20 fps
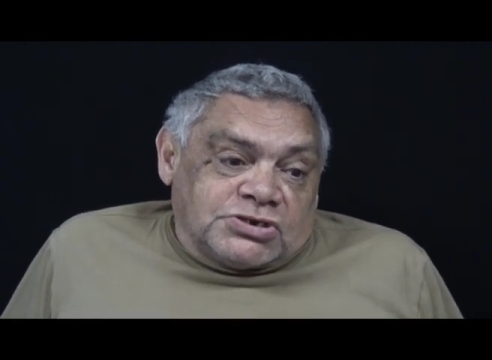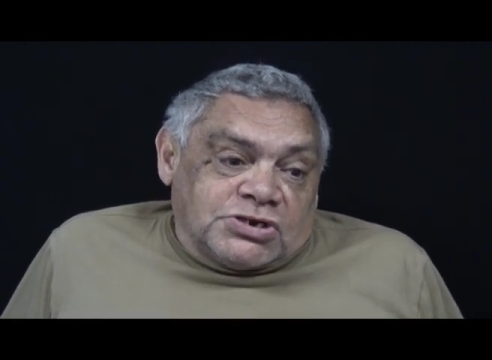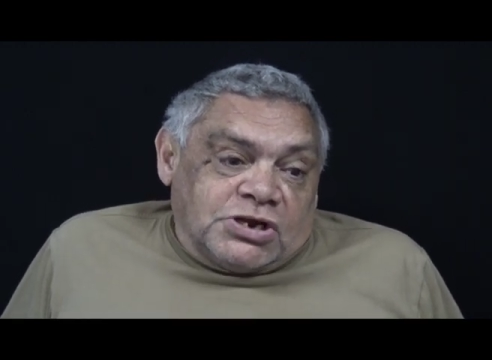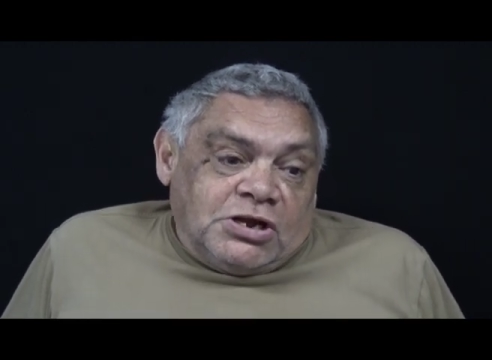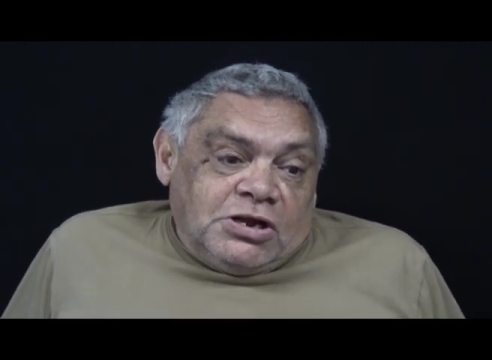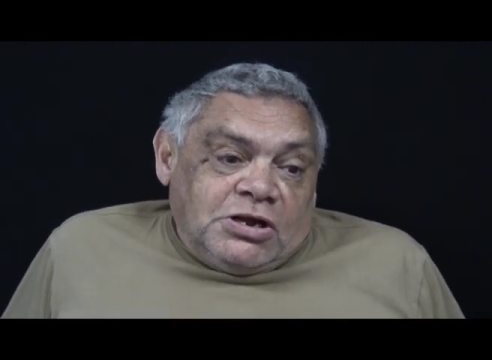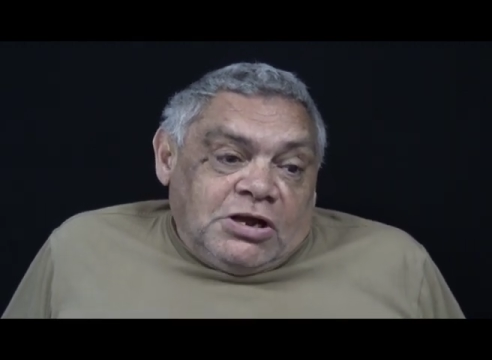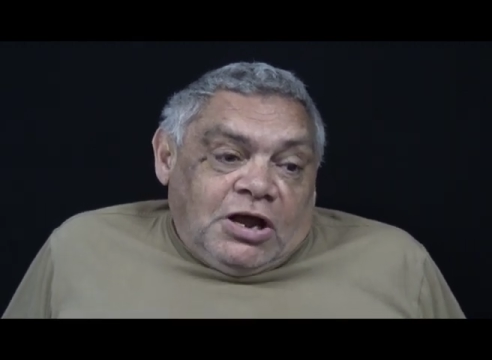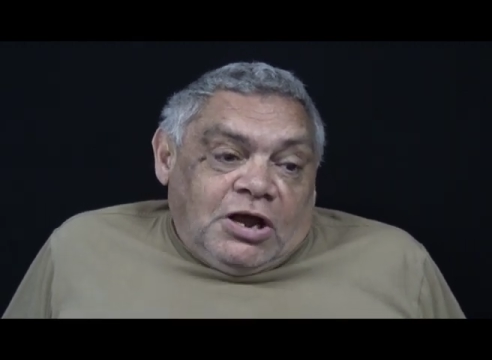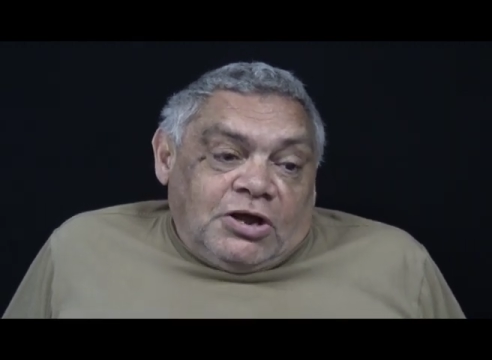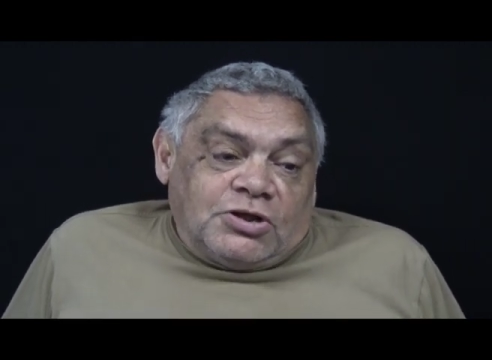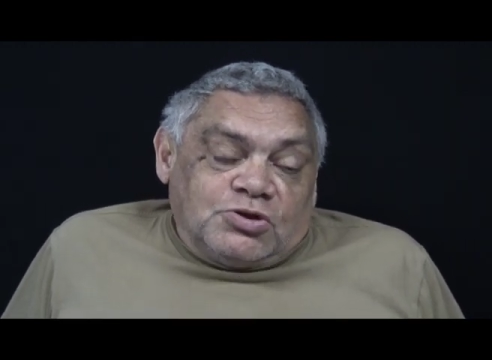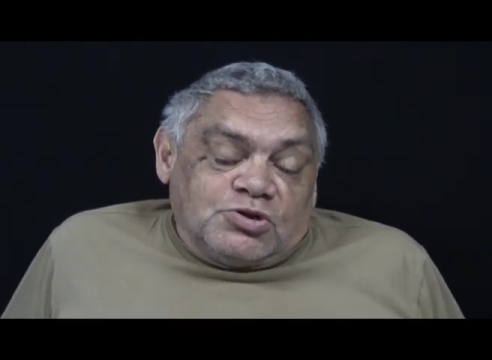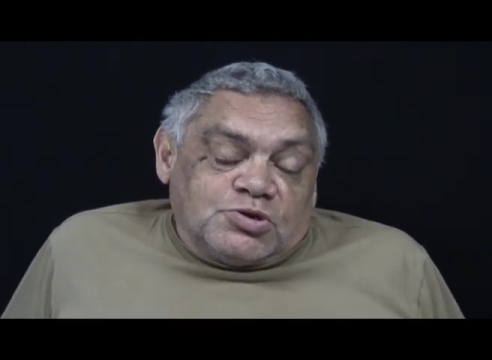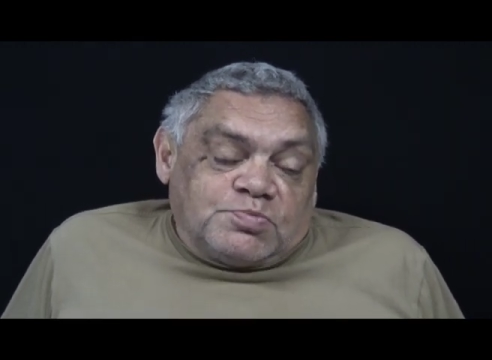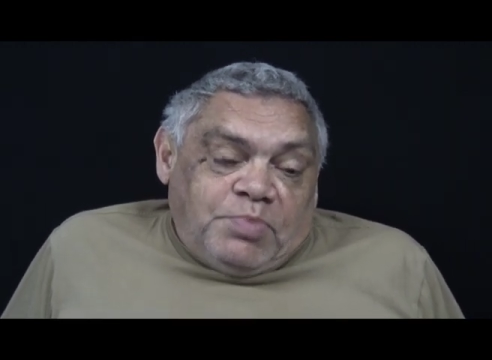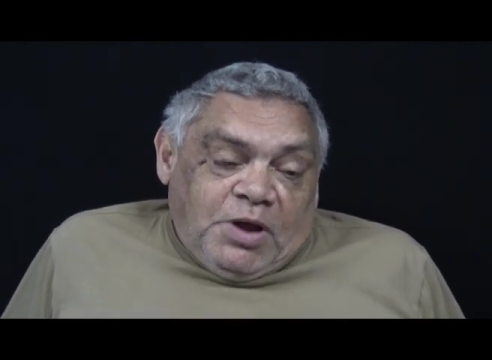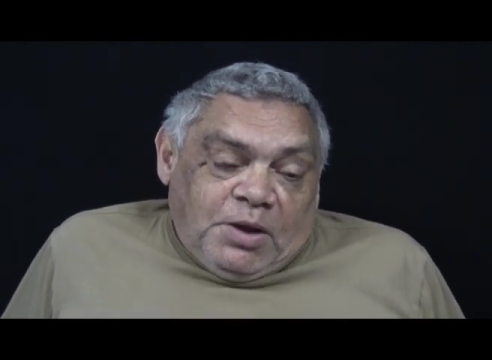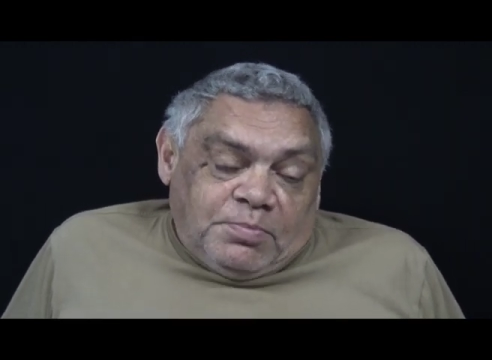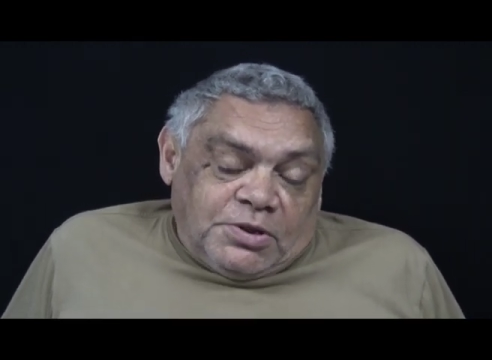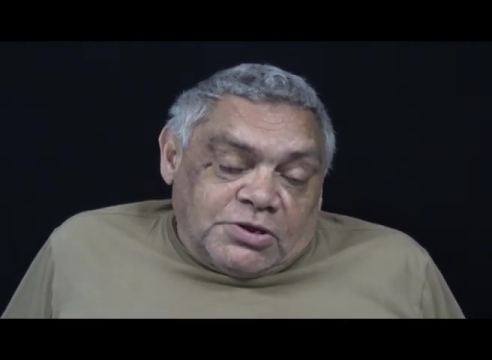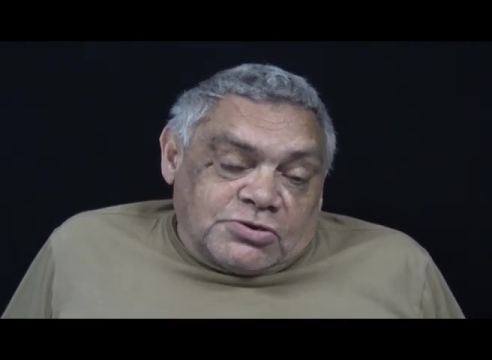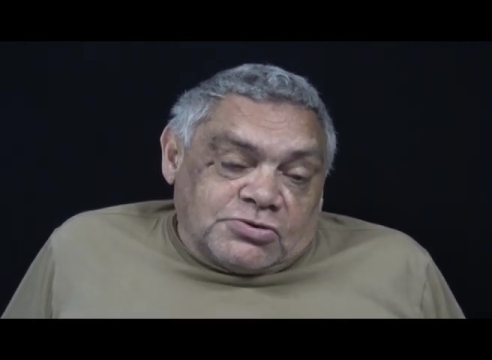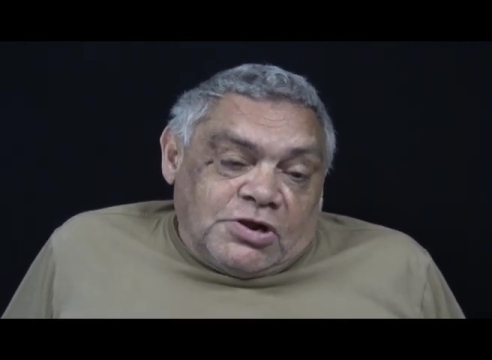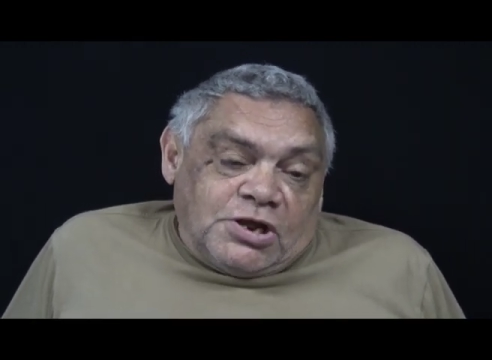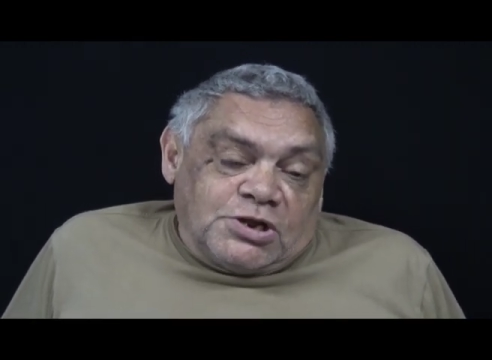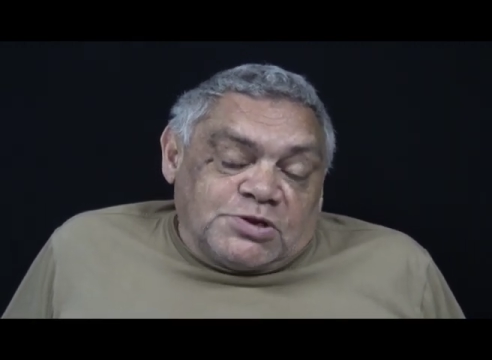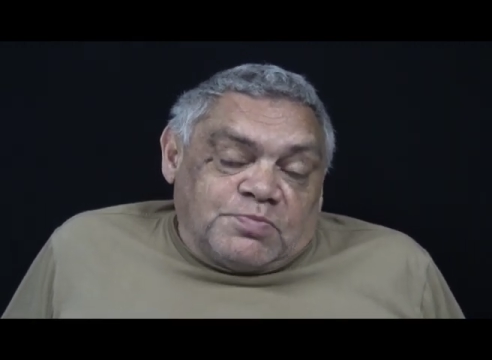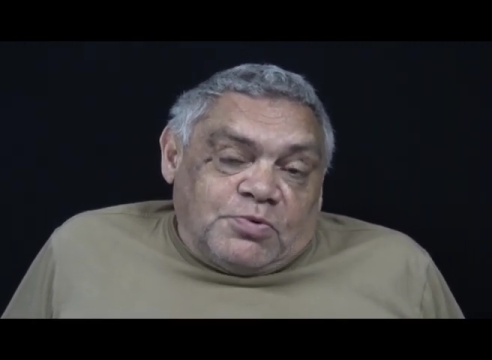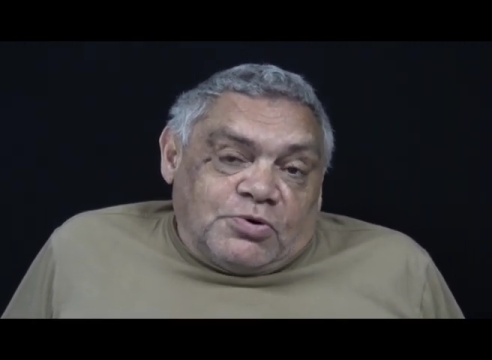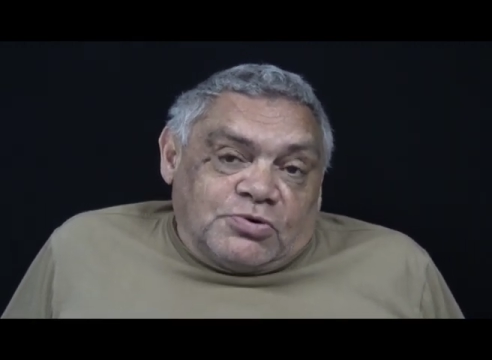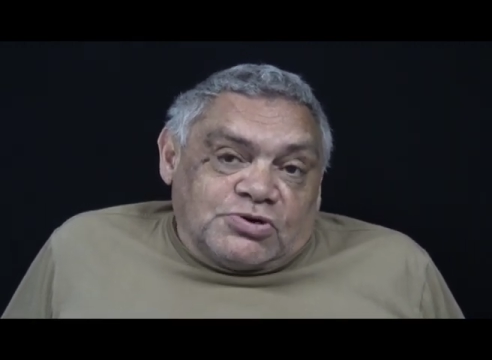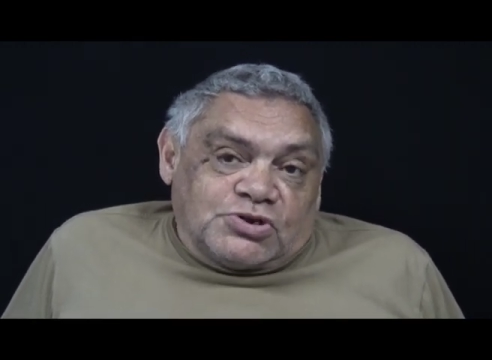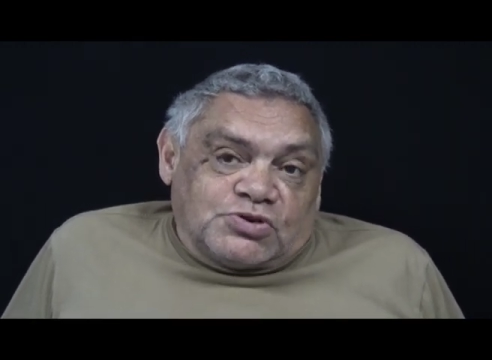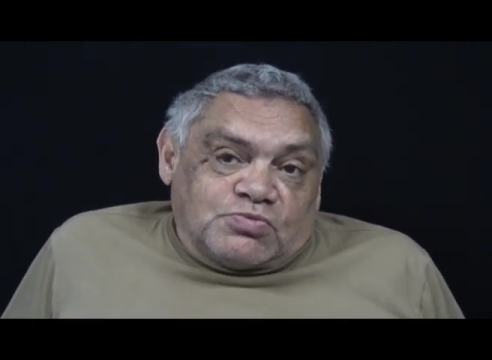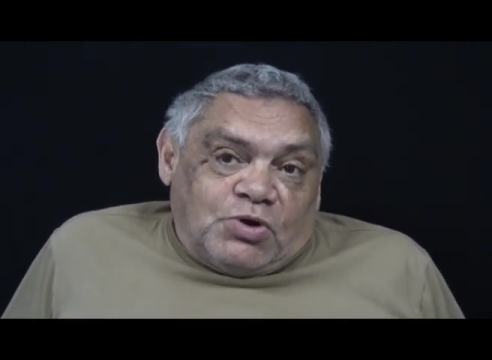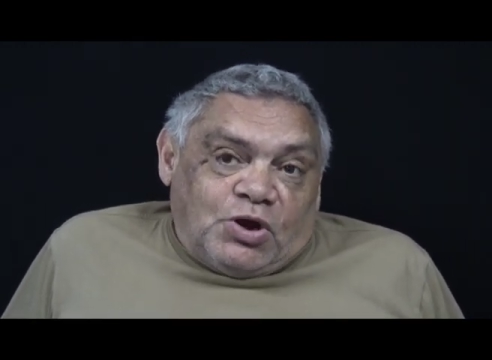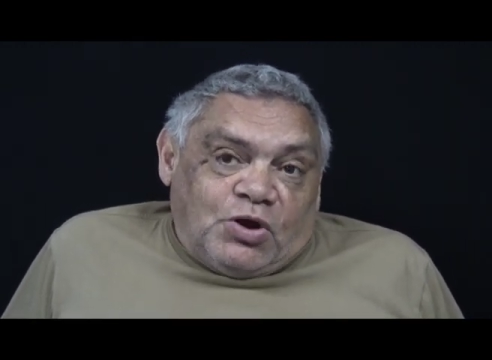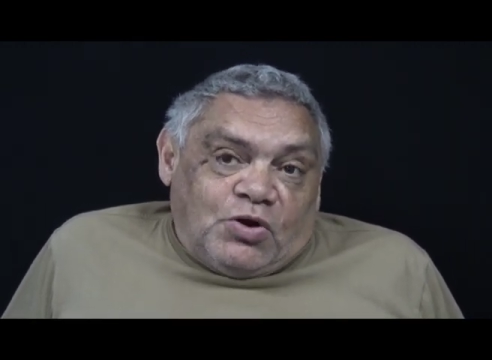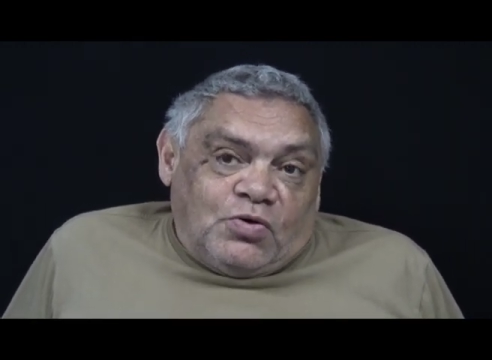I use public transport
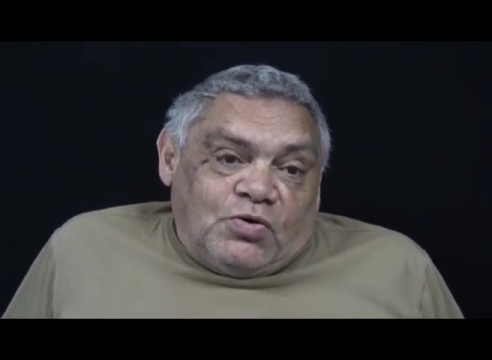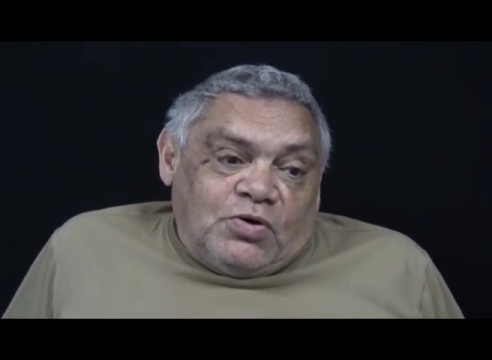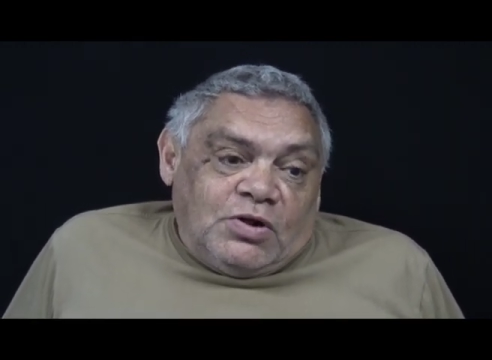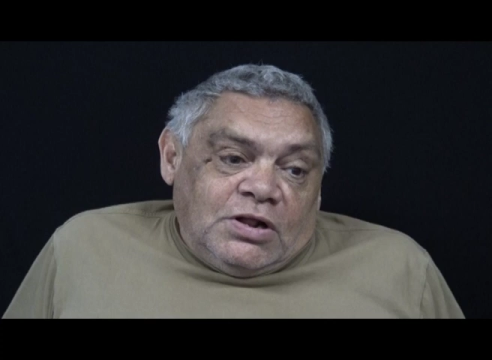as well.